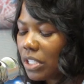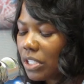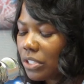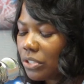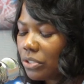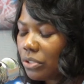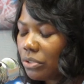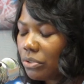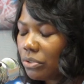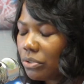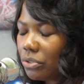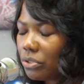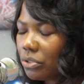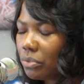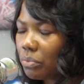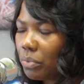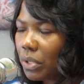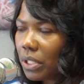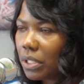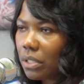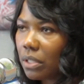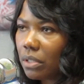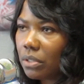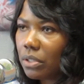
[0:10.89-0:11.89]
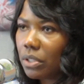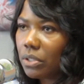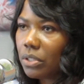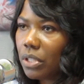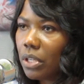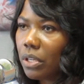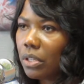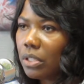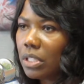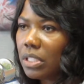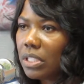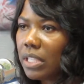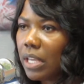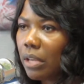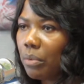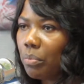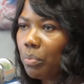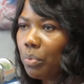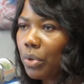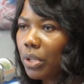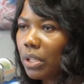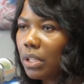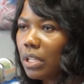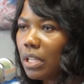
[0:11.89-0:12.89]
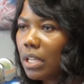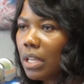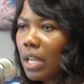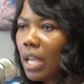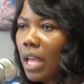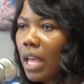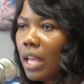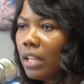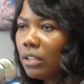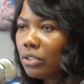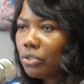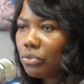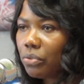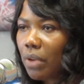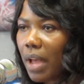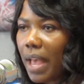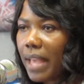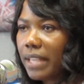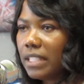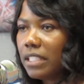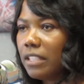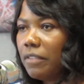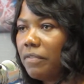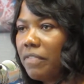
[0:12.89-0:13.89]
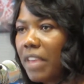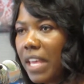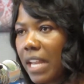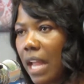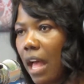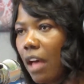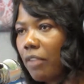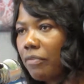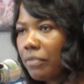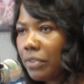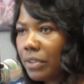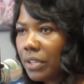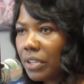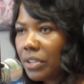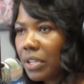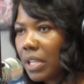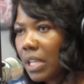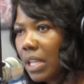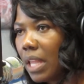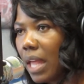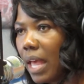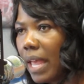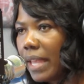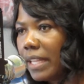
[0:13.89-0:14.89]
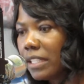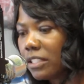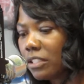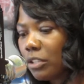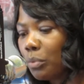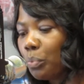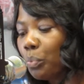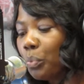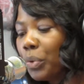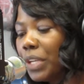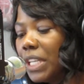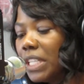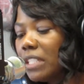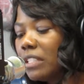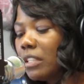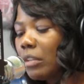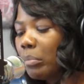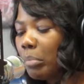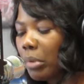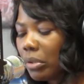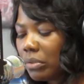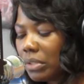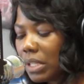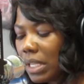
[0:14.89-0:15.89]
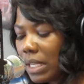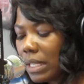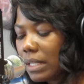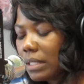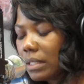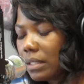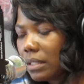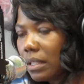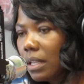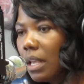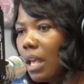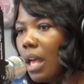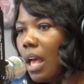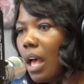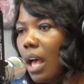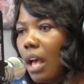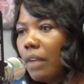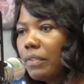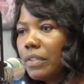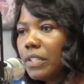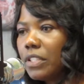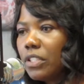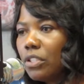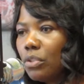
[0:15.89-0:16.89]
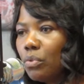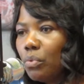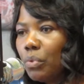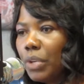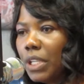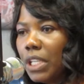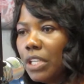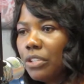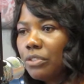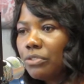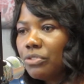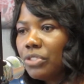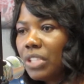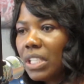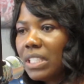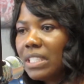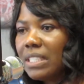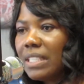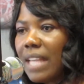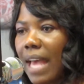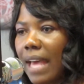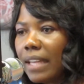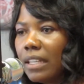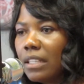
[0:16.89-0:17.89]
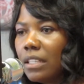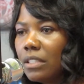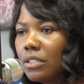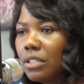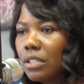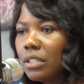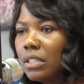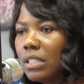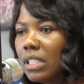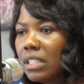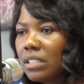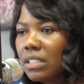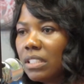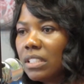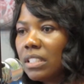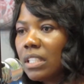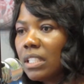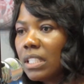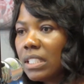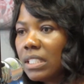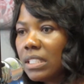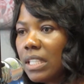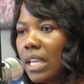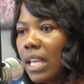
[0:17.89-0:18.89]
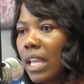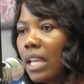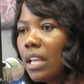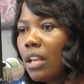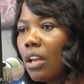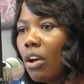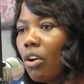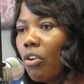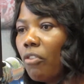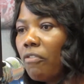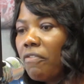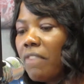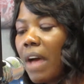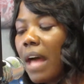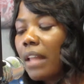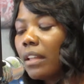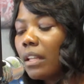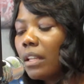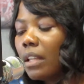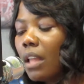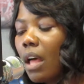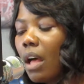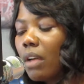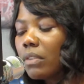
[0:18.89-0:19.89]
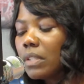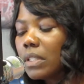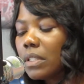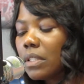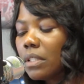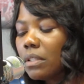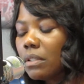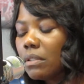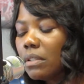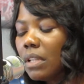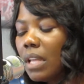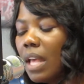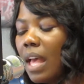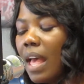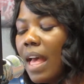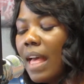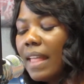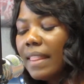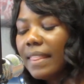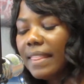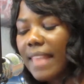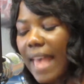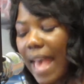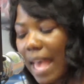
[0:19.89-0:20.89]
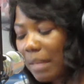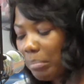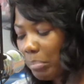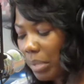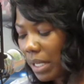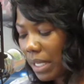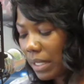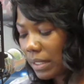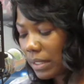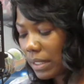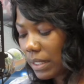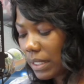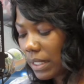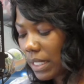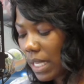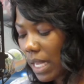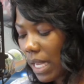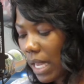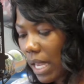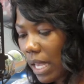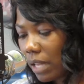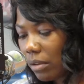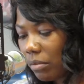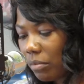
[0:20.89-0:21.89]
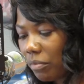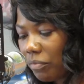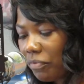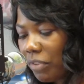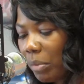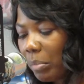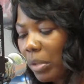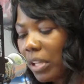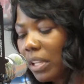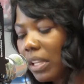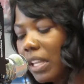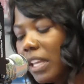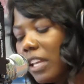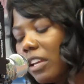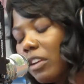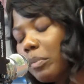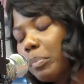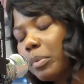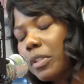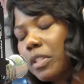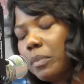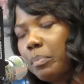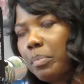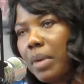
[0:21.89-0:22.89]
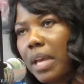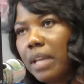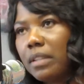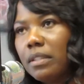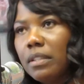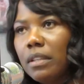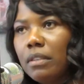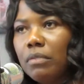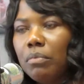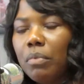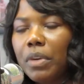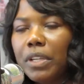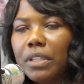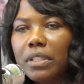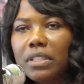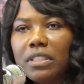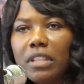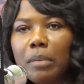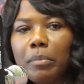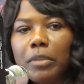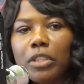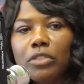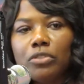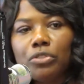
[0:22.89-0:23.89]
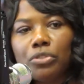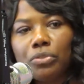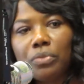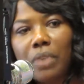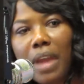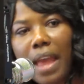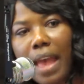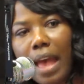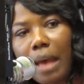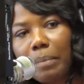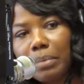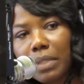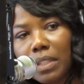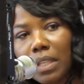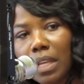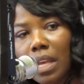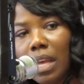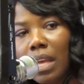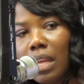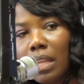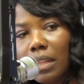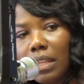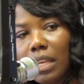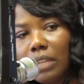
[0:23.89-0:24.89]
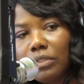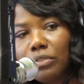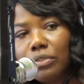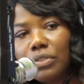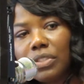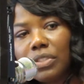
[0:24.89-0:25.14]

issues, you're one of those attorneys that really tries to vet out for their clients the reasonableness of suing. And you're just not an attorney that's just going to say, go file a lawsuit. That being said, from a legal perspective, what are some of the traps that you're